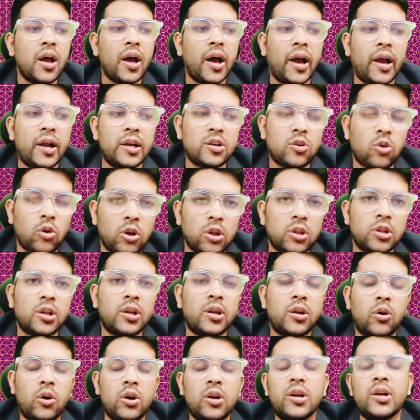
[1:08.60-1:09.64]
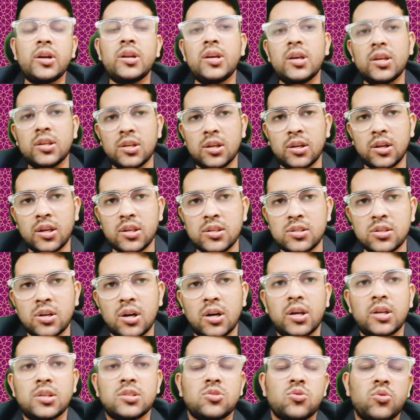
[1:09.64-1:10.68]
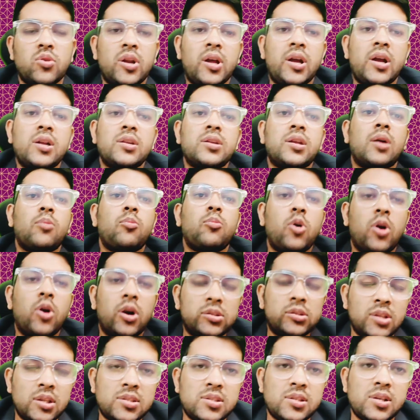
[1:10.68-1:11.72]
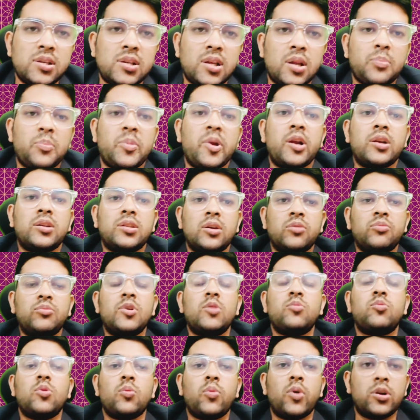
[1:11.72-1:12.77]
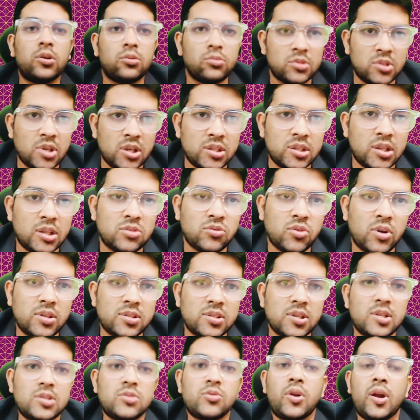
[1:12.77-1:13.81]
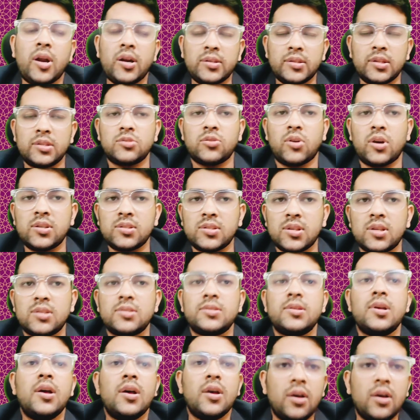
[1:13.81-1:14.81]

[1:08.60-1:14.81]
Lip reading: And already registered a student have got the seat and paid the fee, if you want to change the choices or add the choices,